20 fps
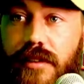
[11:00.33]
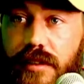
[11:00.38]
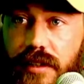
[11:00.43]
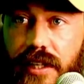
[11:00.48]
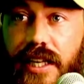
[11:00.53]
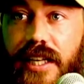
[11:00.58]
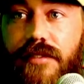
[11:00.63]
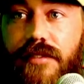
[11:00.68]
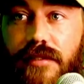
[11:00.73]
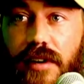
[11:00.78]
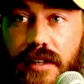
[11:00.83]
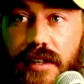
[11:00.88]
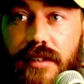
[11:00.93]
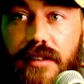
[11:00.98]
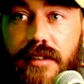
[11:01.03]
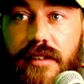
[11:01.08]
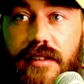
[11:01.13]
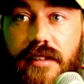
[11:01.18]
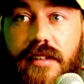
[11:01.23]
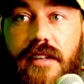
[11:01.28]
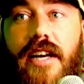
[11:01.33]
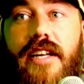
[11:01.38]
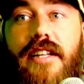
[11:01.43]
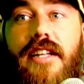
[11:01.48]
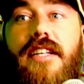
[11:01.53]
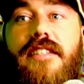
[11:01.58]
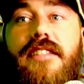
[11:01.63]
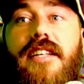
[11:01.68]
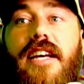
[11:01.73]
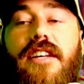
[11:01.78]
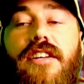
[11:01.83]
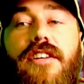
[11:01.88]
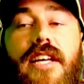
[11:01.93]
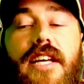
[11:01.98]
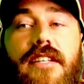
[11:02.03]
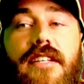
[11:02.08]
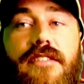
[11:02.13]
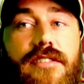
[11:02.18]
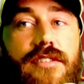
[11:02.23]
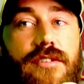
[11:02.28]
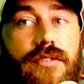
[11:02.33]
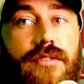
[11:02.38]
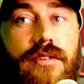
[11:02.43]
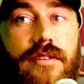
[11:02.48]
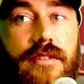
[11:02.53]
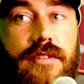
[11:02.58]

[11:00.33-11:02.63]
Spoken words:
lead run. And that's how you get scored.